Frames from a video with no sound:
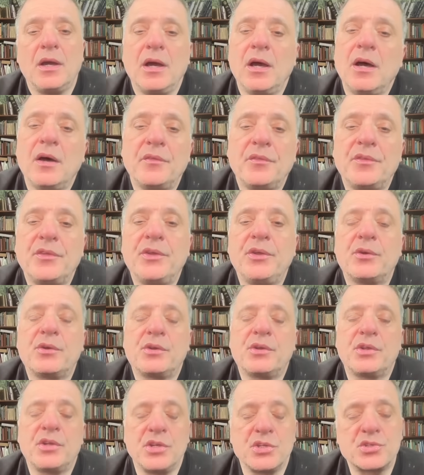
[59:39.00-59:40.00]
The
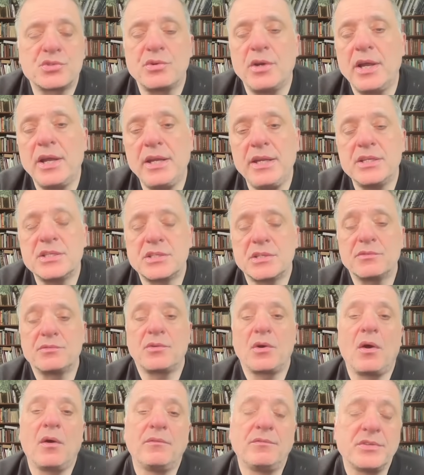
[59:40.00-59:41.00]
Israelis have
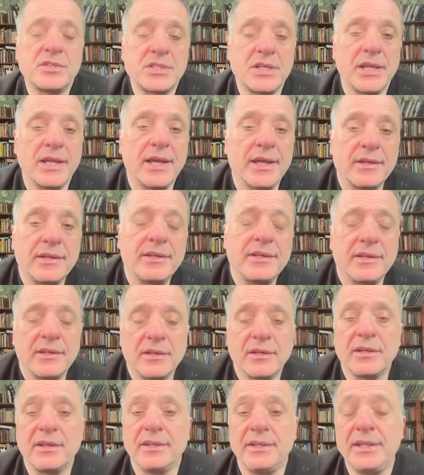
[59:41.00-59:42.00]
obviously had
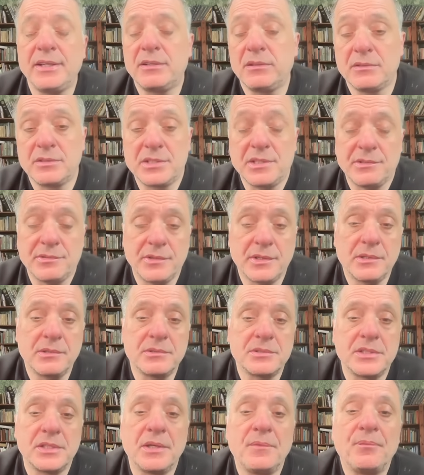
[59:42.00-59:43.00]
little
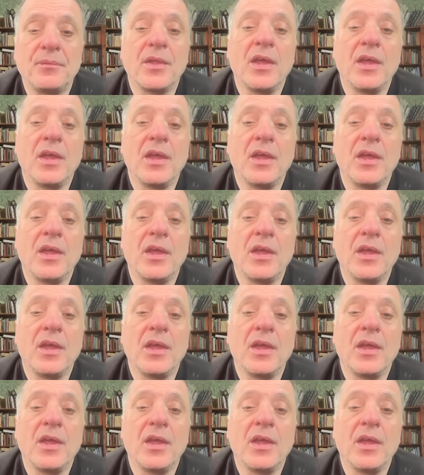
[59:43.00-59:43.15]
difficulty